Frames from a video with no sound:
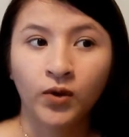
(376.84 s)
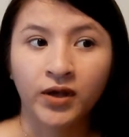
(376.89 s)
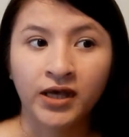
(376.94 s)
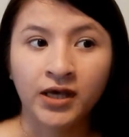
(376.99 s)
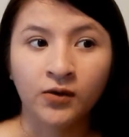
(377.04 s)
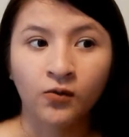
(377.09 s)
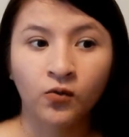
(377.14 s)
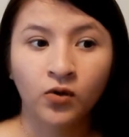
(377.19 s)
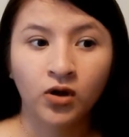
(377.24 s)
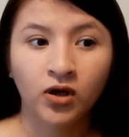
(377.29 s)

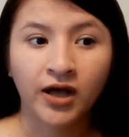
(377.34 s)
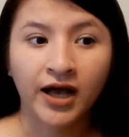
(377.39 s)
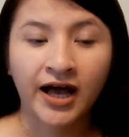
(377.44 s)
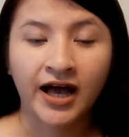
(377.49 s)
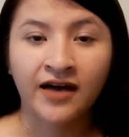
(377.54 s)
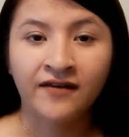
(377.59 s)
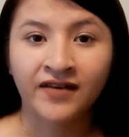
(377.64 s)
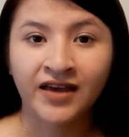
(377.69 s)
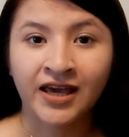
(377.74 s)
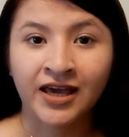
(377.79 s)
It will
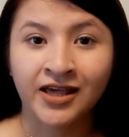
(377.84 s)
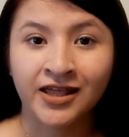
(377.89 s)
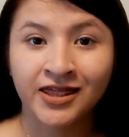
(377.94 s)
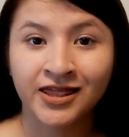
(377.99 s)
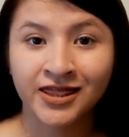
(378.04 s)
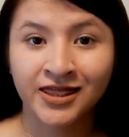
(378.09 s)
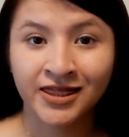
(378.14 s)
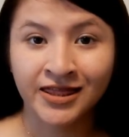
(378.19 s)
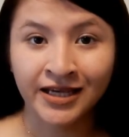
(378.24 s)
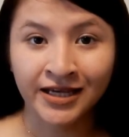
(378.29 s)
have a
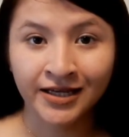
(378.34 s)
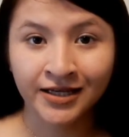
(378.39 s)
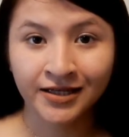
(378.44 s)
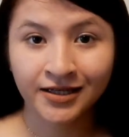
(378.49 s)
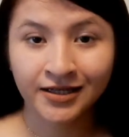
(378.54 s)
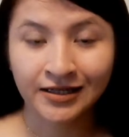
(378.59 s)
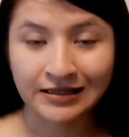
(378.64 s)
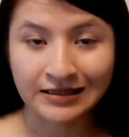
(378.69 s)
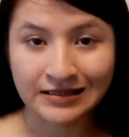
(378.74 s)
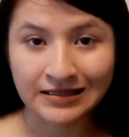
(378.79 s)

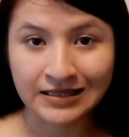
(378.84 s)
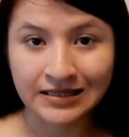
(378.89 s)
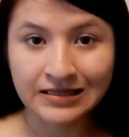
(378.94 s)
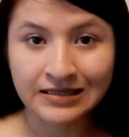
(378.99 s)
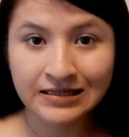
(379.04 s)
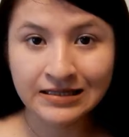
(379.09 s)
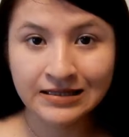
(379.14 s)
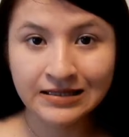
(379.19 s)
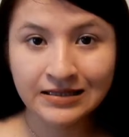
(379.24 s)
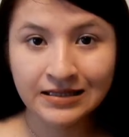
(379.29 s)
thick
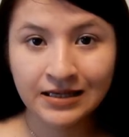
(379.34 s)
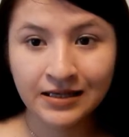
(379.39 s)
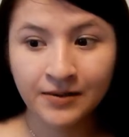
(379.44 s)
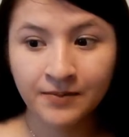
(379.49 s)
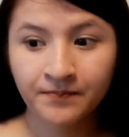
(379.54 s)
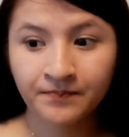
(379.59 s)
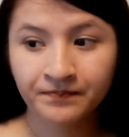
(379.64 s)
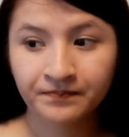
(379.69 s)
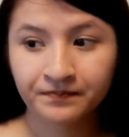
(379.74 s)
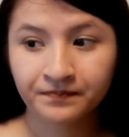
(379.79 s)

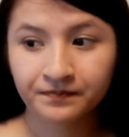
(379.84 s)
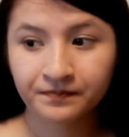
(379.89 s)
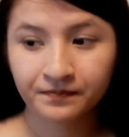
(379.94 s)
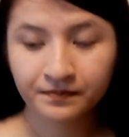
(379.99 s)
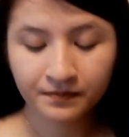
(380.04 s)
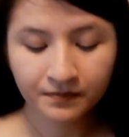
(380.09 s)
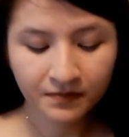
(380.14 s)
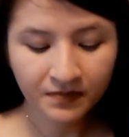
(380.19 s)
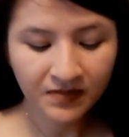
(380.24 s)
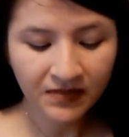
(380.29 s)
consistency.
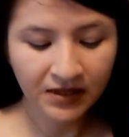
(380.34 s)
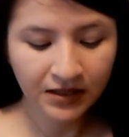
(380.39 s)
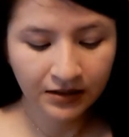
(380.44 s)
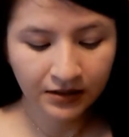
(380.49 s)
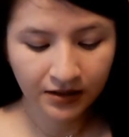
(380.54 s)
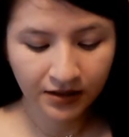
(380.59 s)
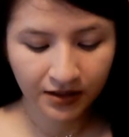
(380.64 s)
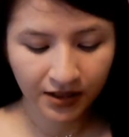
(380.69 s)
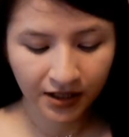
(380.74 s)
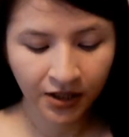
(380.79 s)

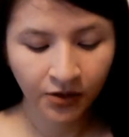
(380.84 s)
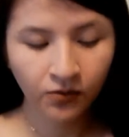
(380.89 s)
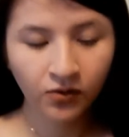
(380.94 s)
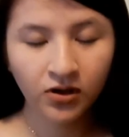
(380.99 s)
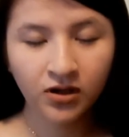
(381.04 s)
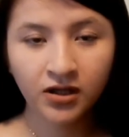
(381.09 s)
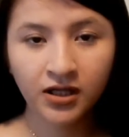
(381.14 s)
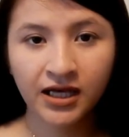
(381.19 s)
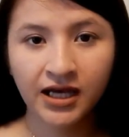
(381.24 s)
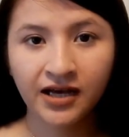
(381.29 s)
It
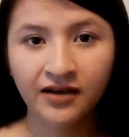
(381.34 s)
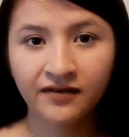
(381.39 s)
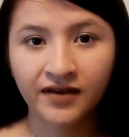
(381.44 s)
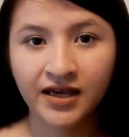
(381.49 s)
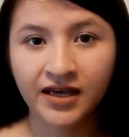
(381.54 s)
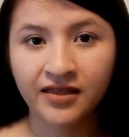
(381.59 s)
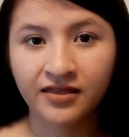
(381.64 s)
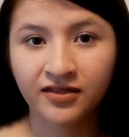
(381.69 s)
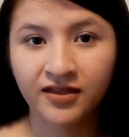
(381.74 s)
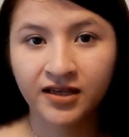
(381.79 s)
will have
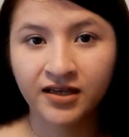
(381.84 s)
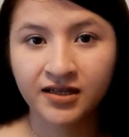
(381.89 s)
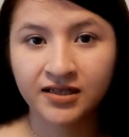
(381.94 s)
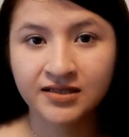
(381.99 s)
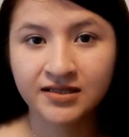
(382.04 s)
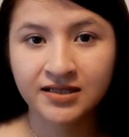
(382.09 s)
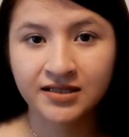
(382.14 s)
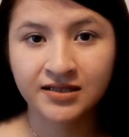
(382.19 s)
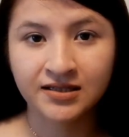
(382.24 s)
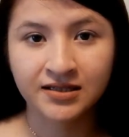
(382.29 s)
a thick
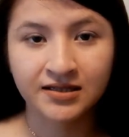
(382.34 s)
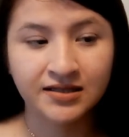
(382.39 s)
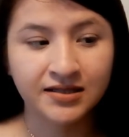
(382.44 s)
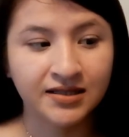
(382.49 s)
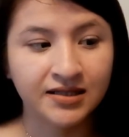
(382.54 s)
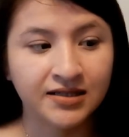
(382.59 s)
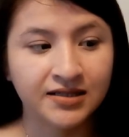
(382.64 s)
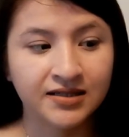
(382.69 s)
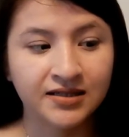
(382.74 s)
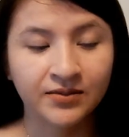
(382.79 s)

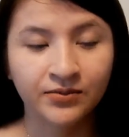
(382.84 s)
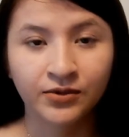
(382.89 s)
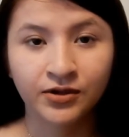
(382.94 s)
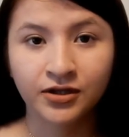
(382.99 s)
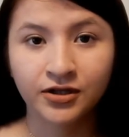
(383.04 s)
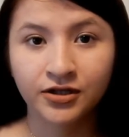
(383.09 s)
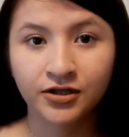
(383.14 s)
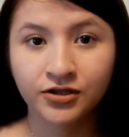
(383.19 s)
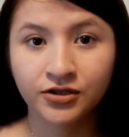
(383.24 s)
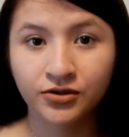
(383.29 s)
consistency
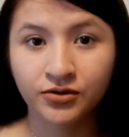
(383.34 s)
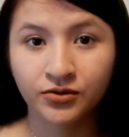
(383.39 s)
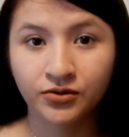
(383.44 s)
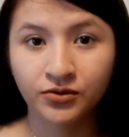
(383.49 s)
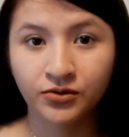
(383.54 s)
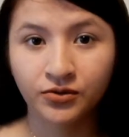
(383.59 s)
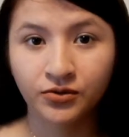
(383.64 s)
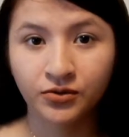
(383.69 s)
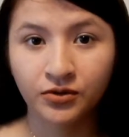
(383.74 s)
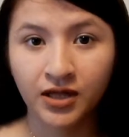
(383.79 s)
similar
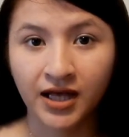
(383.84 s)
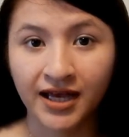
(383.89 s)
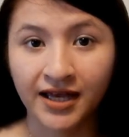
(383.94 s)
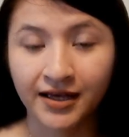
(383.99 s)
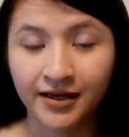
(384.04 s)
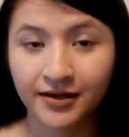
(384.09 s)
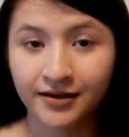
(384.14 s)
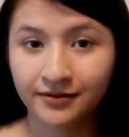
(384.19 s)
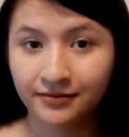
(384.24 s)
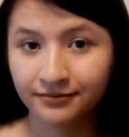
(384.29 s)
to
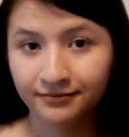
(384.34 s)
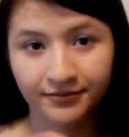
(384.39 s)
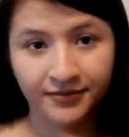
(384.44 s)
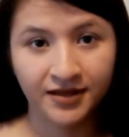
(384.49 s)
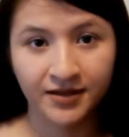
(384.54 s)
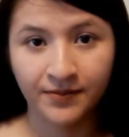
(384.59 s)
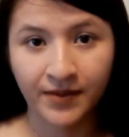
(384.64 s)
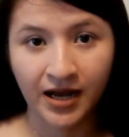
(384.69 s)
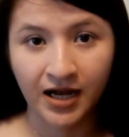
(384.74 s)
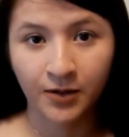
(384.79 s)
like
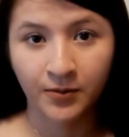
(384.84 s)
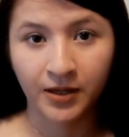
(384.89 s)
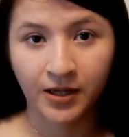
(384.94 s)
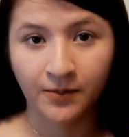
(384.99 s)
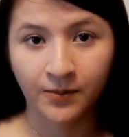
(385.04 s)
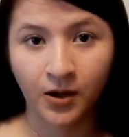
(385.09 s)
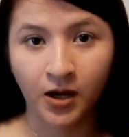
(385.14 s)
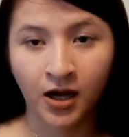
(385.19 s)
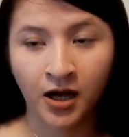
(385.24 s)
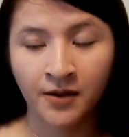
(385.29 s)
the MAC
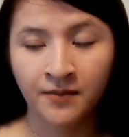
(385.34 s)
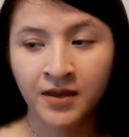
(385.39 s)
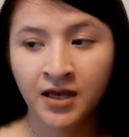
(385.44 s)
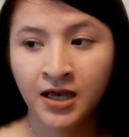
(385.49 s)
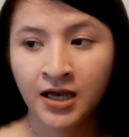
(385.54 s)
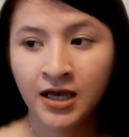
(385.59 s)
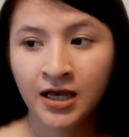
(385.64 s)
paint pot.